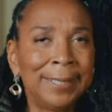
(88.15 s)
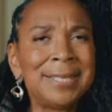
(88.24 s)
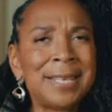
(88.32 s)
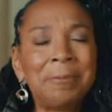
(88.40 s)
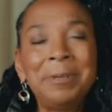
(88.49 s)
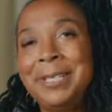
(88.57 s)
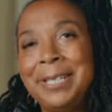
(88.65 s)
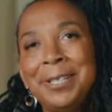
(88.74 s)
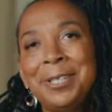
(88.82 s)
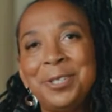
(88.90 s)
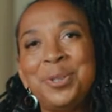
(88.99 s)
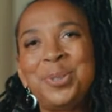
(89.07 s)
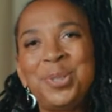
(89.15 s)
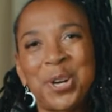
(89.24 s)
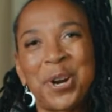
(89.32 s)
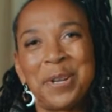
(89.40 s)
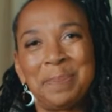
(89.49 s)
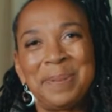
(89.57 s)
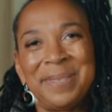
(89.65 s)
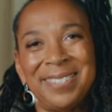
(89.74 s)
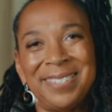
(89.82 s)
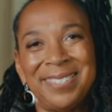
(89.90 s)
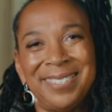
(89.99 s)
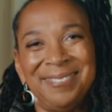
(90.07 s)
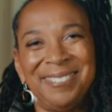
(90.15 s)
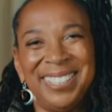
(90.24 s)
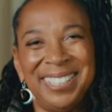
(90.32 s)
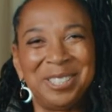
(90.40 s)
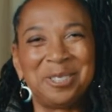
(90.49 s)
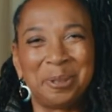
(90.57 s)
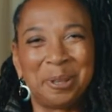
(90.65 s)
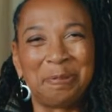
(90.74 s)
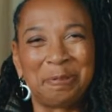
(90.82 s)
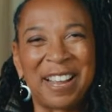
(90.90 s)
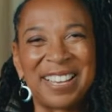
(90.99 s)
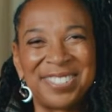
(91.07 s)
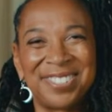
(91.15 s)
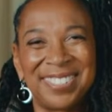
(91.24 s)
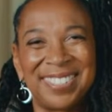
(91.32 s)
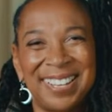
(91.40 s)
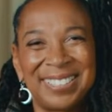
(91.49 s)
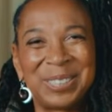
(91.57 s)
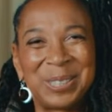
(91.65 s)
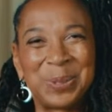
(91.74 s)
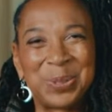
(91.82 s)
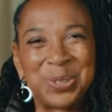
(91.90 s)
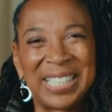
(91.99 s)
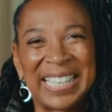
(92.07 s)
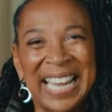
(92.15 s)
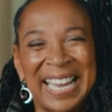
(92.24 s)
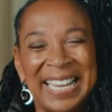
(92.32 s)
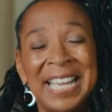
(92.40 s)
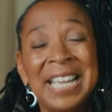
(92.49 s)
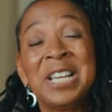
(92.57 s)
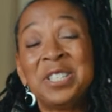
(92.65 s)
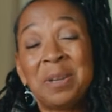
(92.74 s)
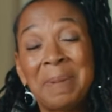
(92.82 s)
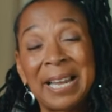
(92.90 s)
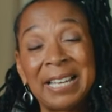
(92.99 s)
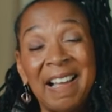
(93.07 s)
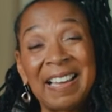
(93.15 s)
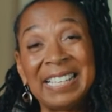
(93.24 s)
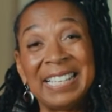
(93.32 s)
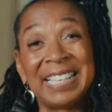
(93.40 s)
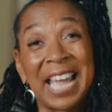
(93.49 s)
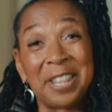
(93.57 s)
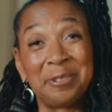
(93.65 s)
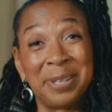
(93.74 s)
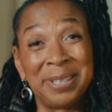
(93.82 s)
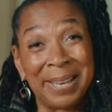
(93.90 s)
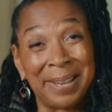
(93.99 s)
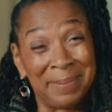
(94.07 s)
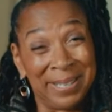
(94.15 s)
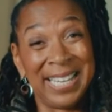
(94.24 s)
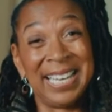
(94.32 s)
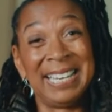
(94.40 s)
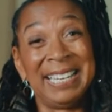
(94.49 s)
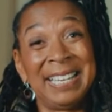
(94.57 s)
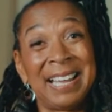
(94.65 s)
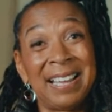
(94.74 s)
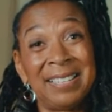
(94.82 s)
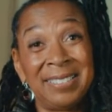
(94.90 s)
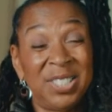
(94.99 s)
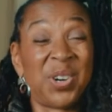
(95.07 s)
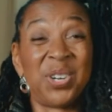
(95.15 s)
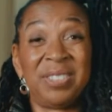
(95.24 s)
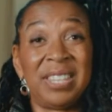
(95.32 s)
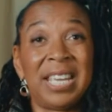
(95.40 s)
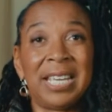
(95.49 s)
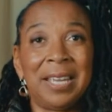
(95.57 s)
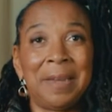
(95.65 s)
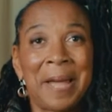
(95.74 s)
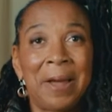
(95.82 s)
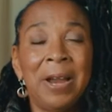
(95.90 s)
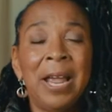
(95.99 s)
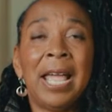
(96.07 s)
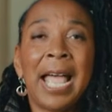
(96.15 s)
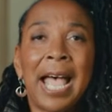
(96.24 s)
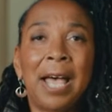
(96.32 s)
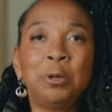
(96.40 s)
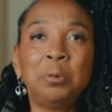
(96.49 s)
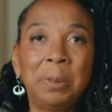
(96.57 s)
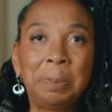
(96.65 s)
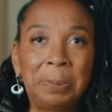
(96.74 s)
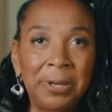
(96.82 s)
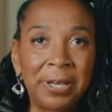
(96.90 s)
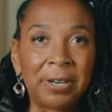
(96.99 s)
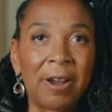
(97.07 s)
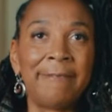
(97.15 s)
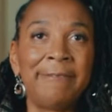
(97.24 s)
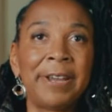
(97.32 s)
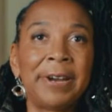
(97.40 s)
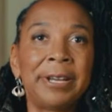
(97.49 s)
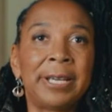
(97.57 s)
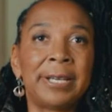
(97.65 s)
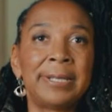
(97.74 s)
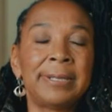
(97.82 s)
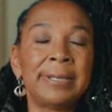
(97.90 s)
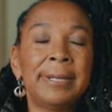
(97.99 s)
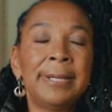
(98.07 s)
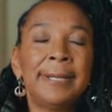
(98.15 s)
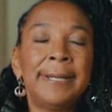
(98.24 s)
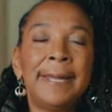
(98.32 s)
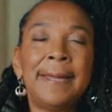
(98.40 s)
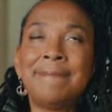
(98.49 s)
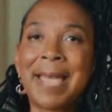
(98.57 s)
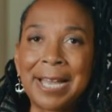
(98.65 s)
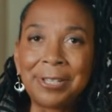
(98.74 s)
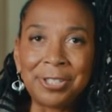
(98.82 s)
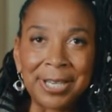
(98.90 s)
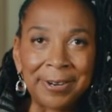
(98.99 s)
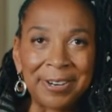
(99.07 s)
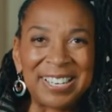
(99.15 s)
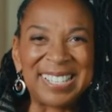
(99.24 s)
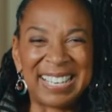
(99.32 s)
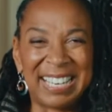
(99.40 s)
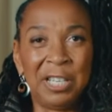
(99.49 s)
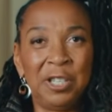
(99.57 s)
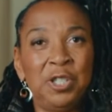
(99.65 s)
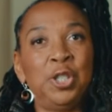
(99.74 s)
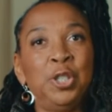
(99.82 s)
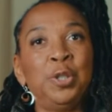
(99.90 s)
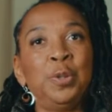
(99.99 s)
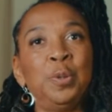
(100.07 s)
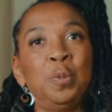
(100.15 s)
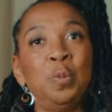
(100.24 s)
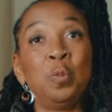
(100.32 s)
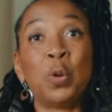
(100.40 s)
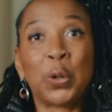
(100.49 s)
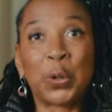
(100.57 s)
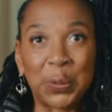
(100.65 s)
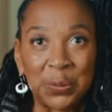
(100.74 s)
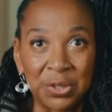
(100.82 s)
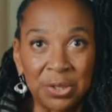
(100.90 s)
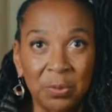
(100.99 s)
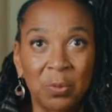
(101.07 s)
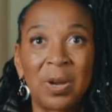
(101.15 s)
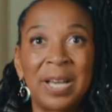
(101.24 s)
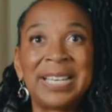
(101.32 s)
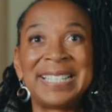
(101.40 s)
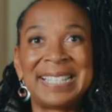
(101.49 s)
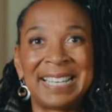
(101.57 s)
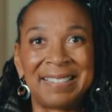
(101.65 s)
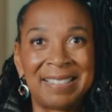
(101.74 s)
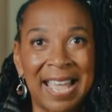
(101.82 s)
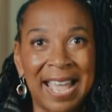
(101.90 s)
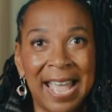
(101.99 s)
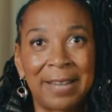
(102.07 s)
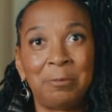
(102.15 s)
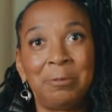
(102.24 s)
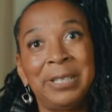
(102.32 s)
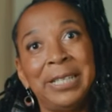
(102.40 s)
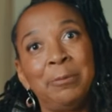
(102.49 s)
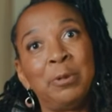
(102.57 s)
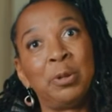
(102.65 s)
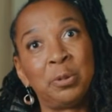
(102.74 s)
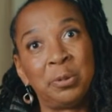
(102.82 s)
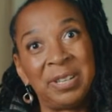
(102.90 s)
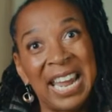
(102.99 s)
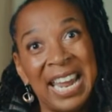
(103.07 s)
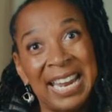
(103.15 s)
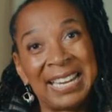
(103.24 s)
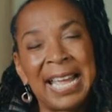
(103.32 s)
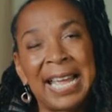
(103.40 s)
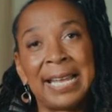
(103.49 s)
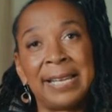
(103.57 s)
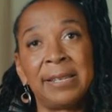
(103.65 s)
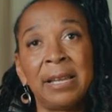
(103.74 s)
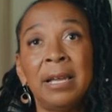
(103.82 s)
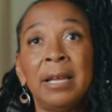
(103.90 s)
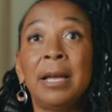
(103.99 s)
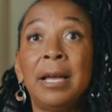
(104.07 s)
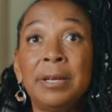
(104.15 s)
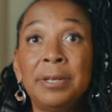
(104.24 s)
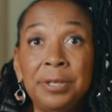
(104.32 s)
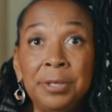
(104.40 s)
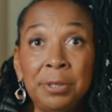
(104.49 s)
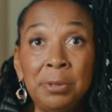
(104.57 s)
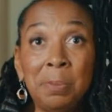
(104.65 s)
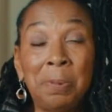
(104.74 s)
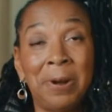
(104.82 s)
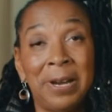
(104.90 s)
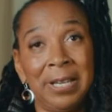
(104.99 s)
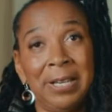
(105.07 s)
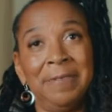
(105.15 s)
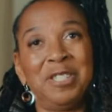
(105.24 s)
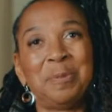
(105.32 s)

is that we need a new starting position. We need to refresh the Constitution again. So, my colleague, Catharine MacKinnon, and I started thinking about how do we put our various imaginaries into words? What is it that we will create as a new point of